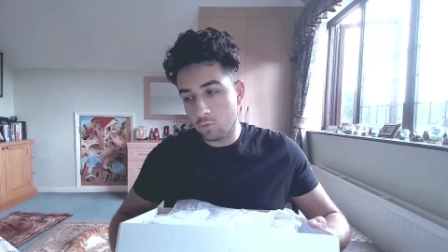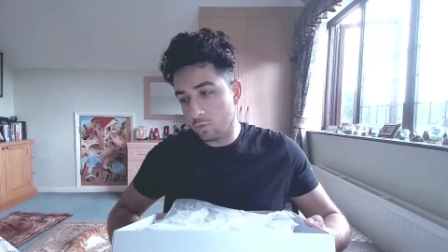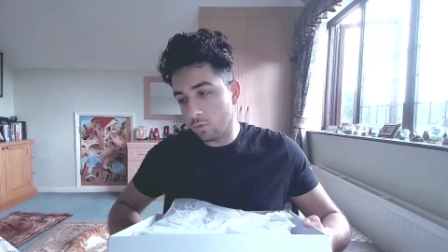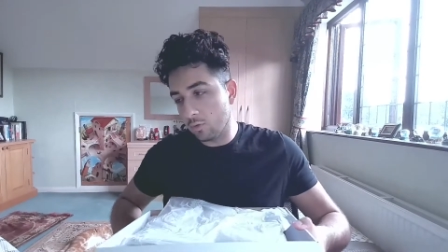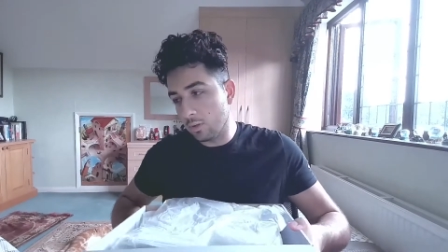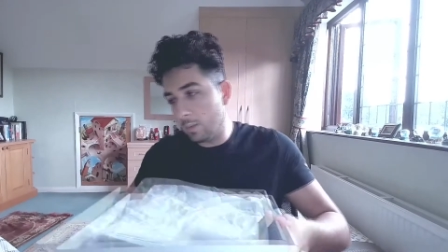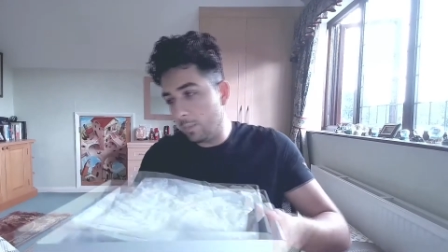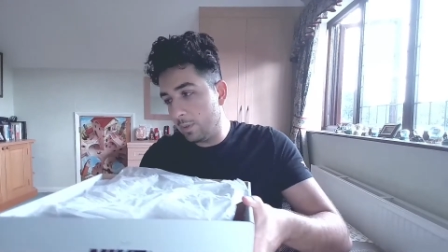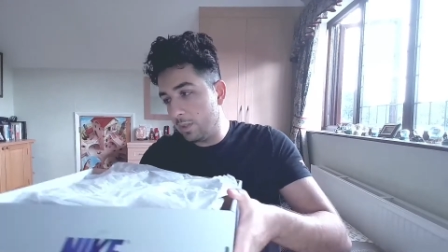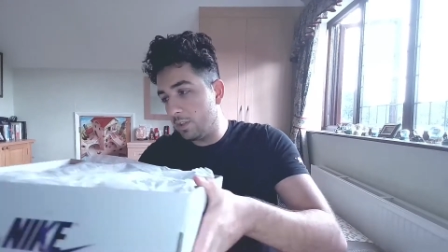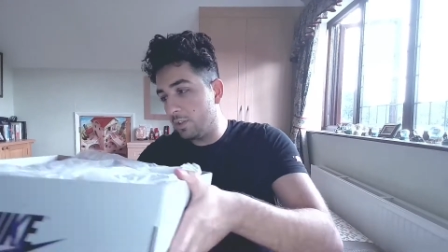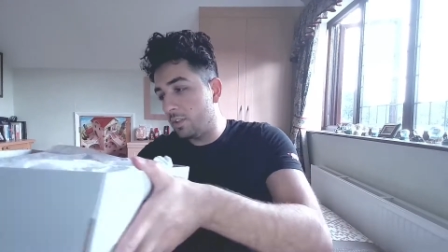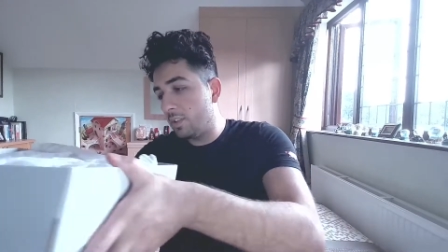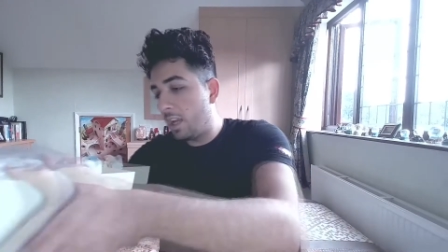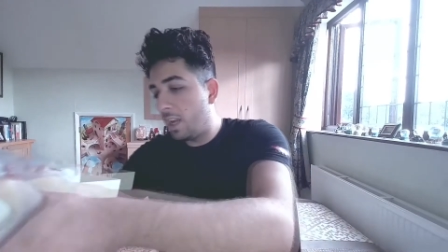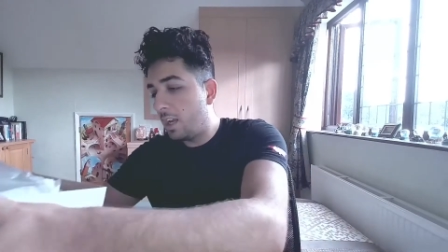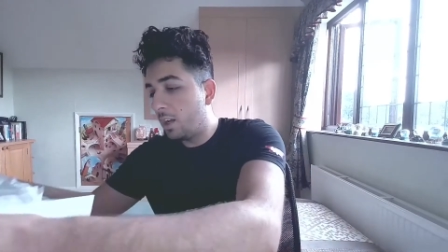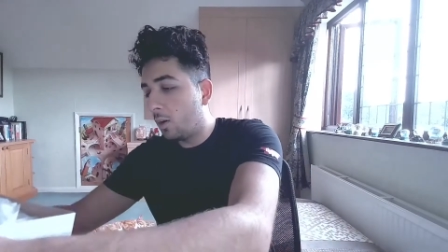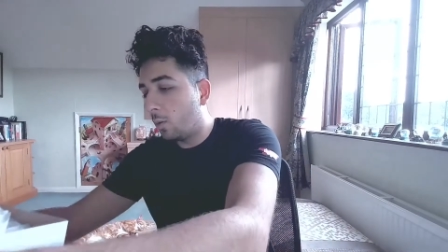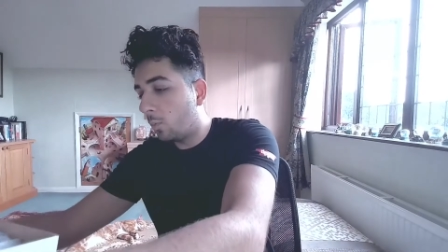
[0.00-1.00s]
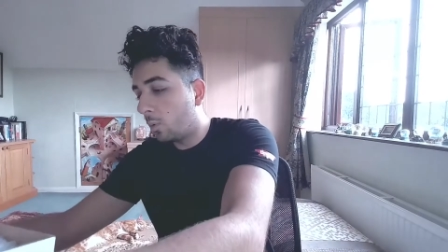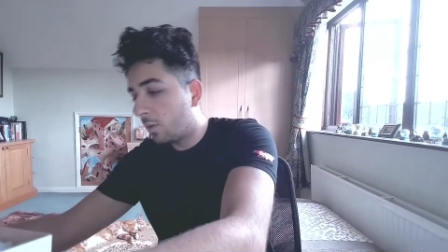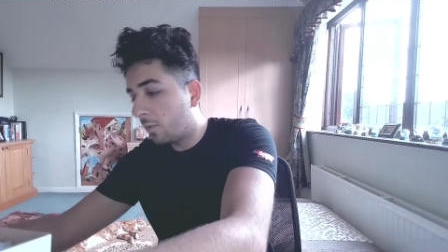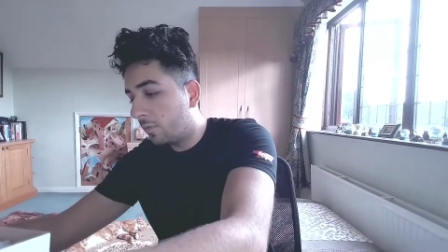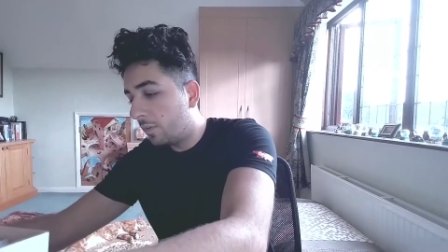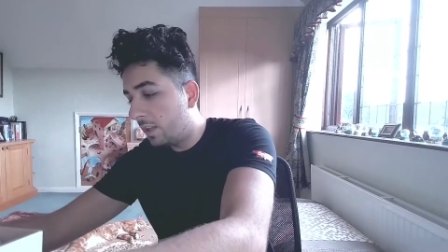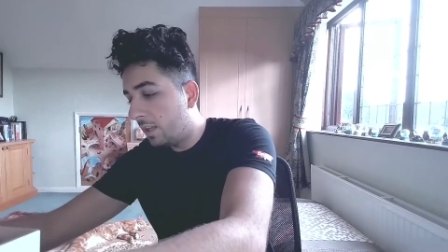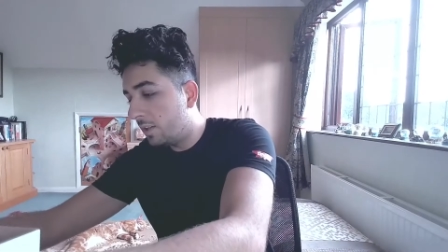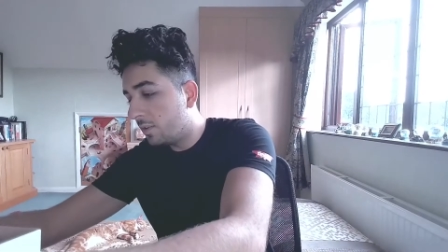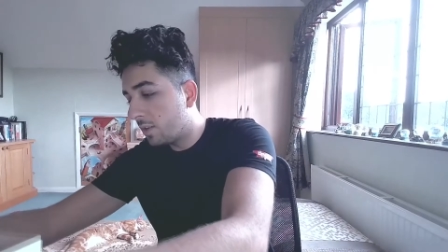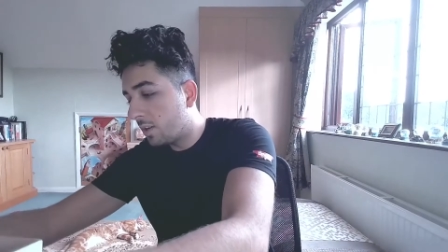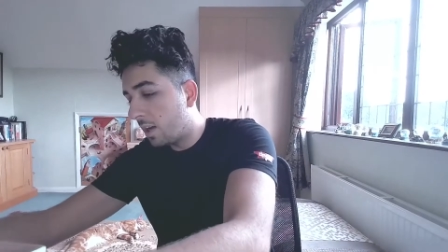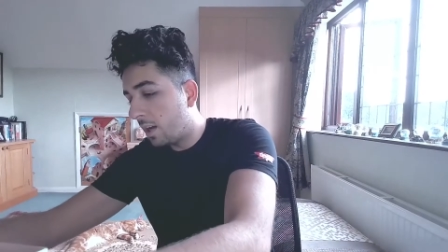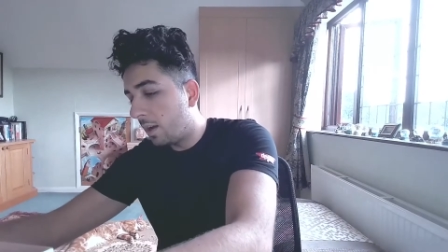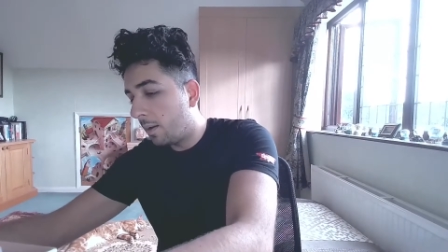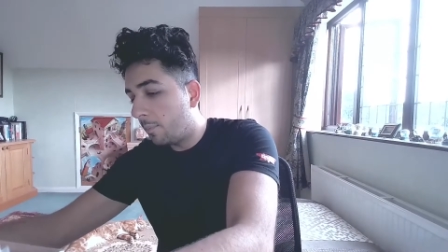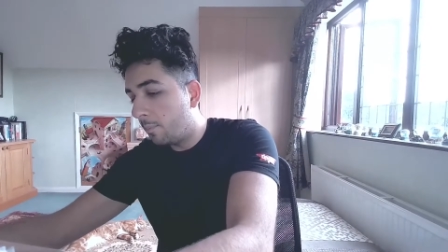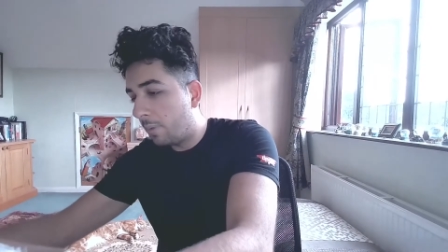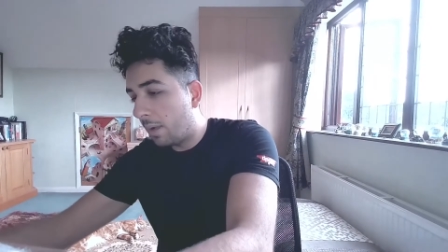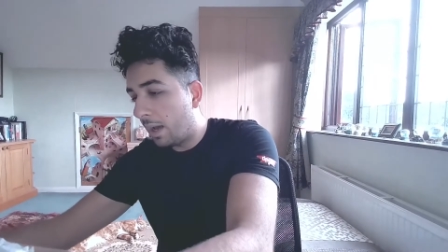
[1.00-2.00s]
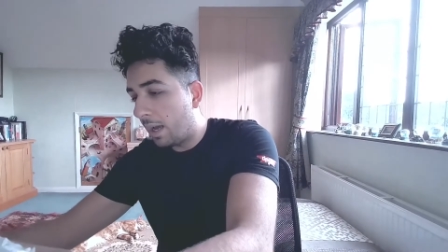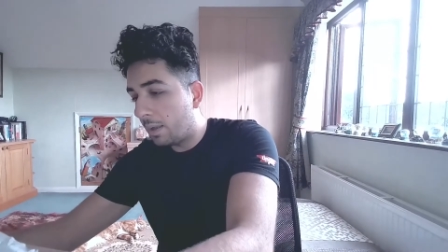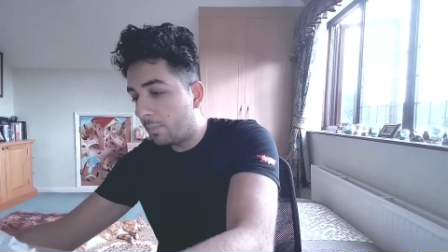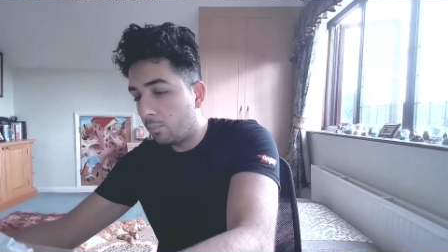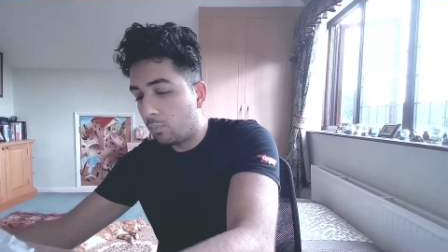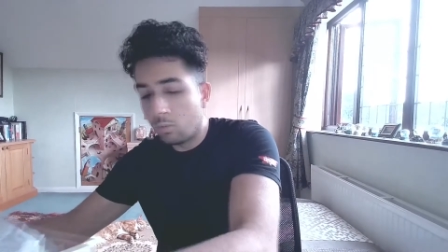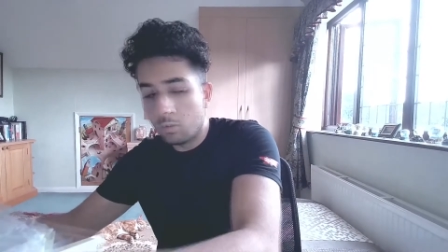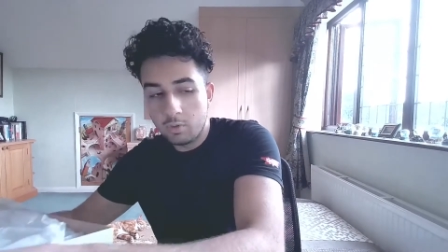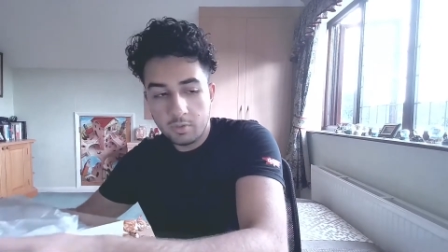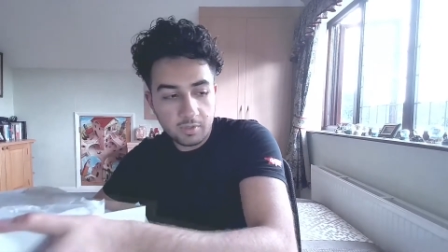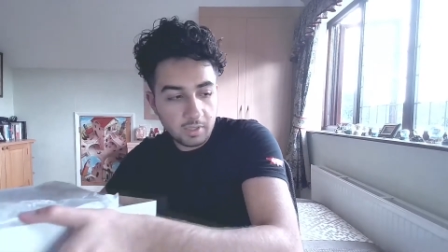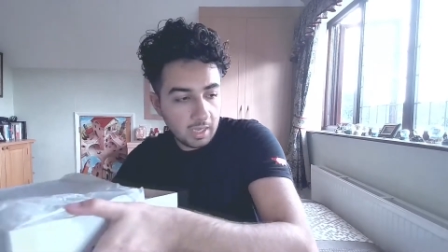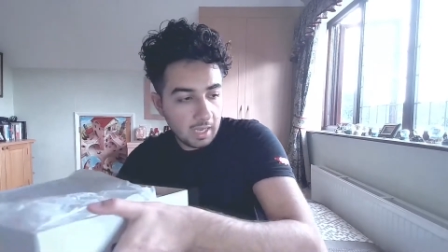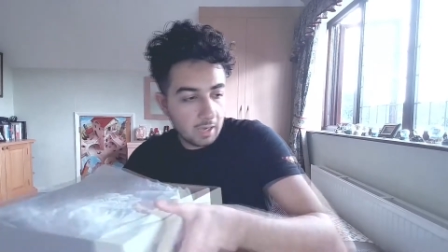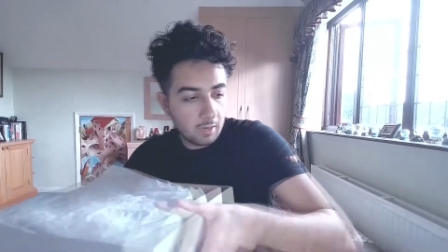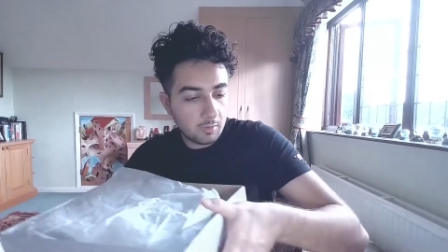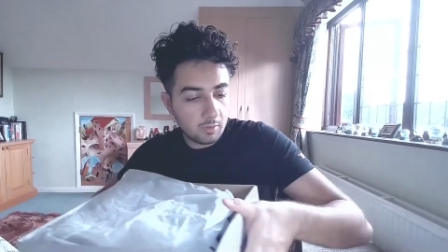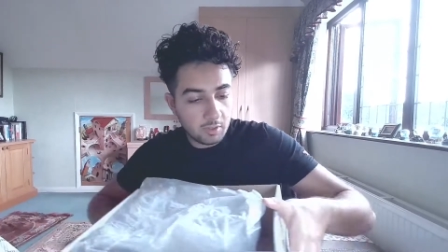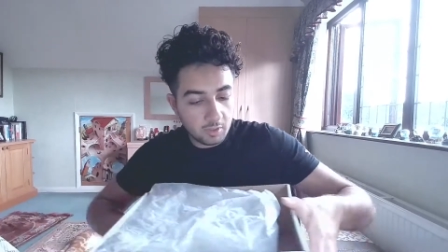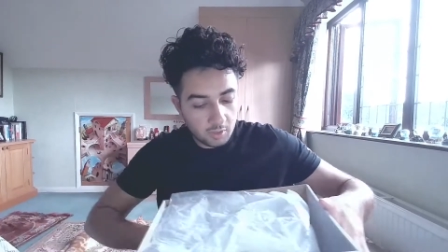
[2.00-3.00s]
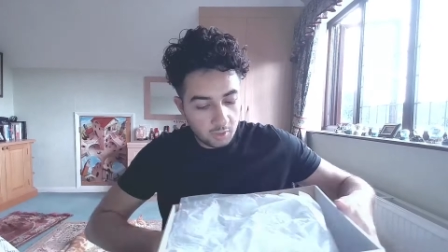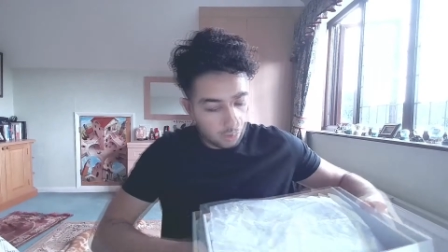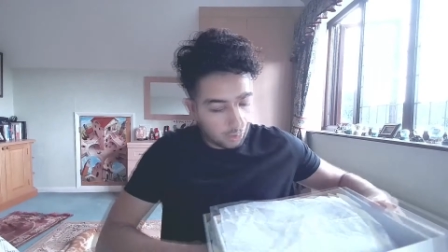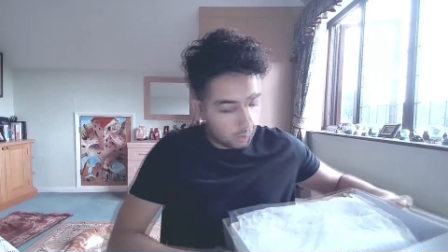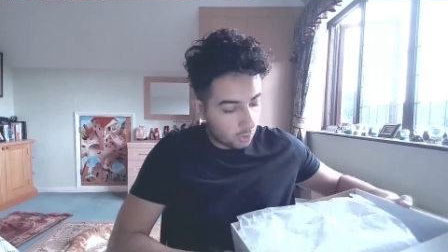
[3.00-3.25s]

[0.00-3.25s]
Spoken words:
So let me just take one of these bad boys out to